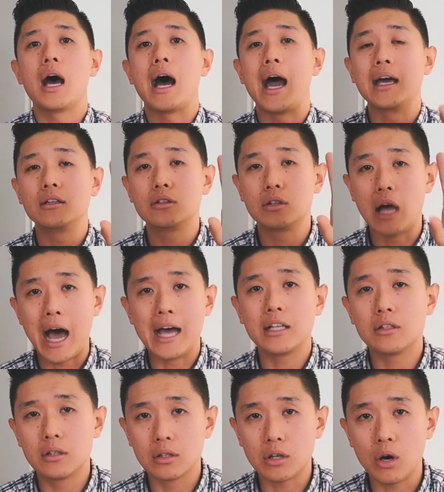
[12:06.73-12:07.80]
I
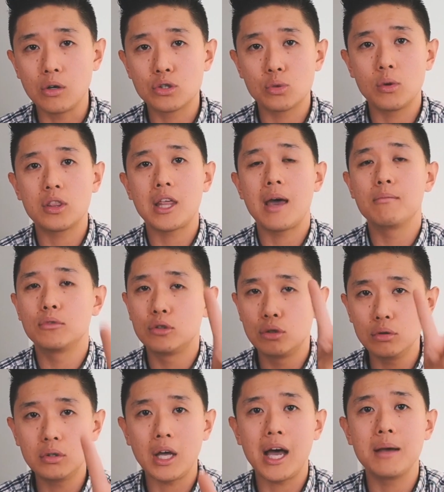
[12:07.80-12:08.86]
coach with them
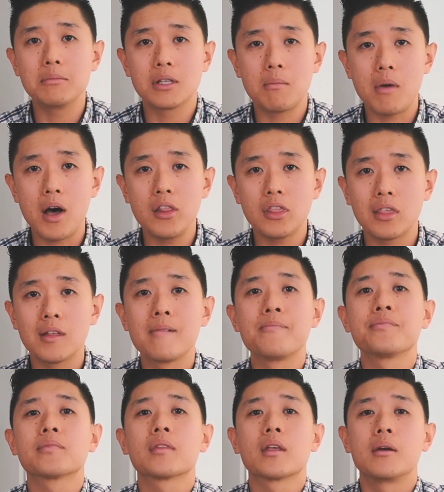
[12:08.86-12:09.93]
2 times a month
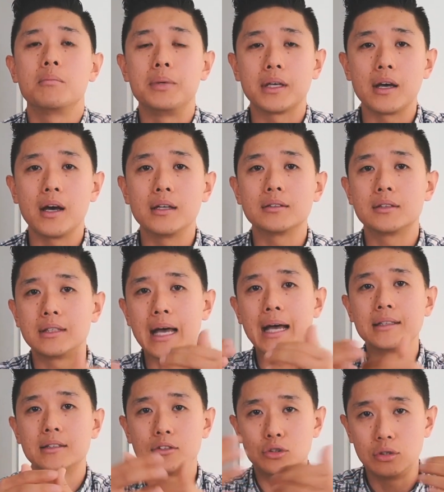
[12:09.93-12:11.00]
because
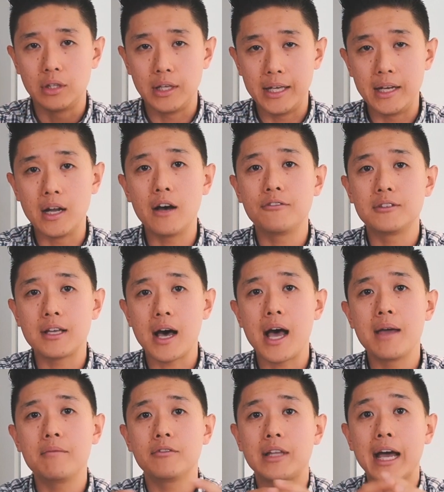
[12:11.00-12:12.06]
that's enough
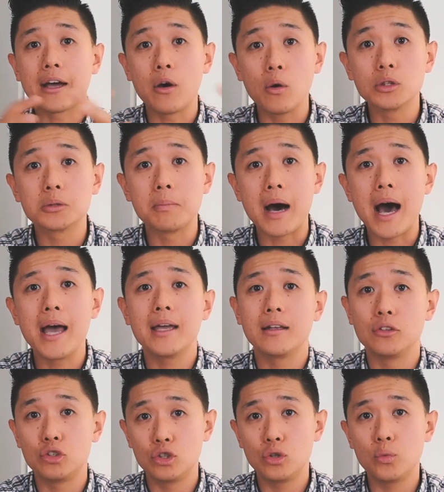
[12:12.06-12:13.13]
time that goes by
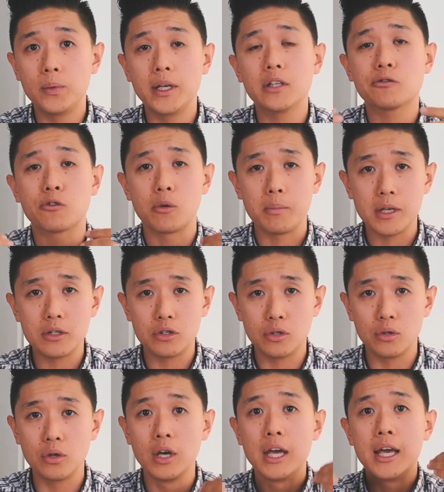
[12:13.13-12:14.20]
in 2 weeks for me
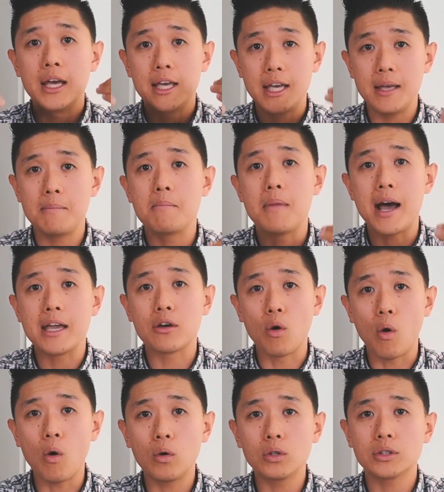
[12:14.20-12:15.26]
to hit my
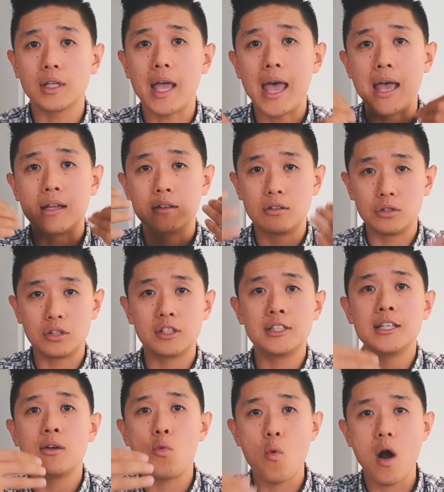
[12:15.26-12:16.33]
goals and to
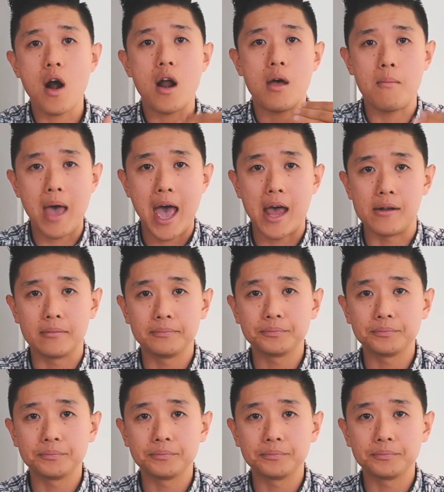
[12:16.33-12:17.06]
see where I'm at.